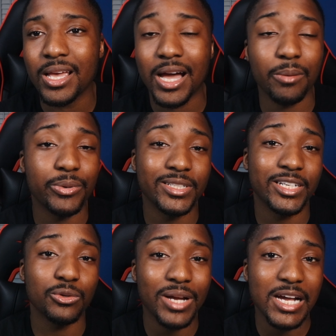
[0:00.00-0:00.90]
I
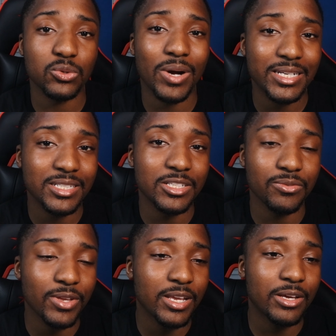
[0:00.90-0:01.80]
appreciate you guys watching this
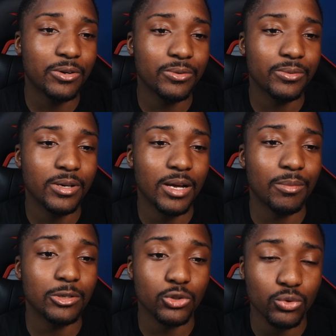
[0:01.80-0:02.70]
video.
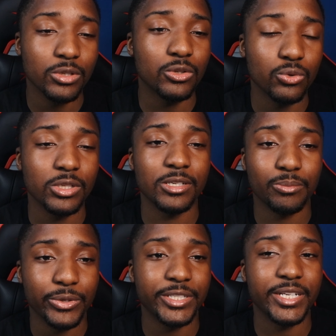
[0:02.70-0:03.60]
Um, I truly, duly
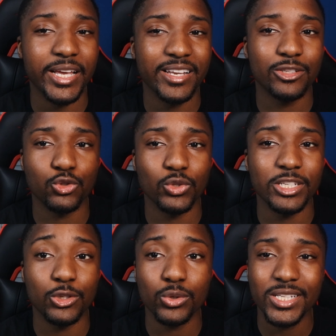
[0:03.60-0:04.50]
appreciate it.
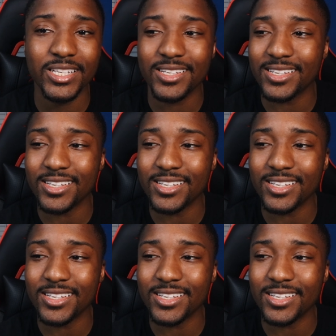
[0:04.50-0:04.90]
Truly, duly,